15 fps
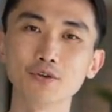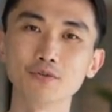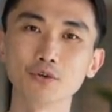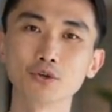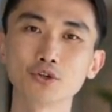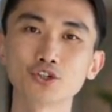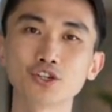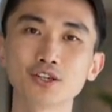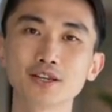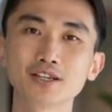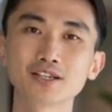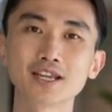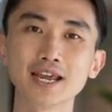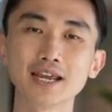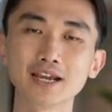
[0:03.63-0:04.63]
revolution
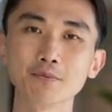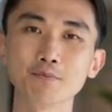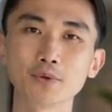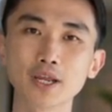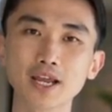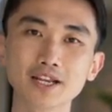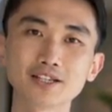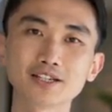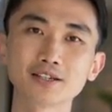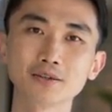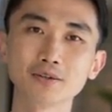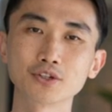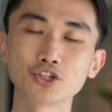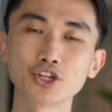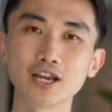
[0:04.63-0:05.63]
is taking place,
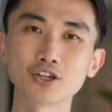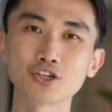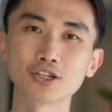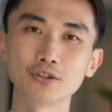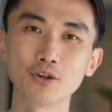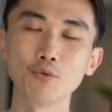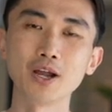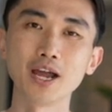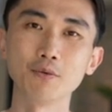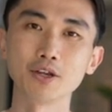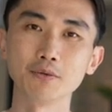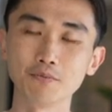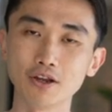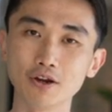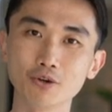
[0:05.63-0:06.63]
changing the way
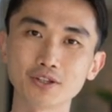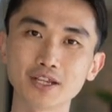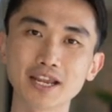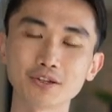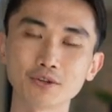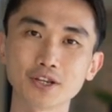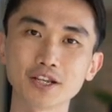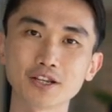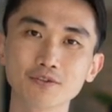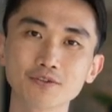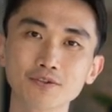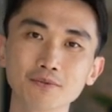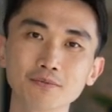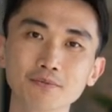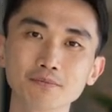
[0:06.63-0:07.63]
we build and
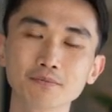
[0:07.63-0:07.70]
live.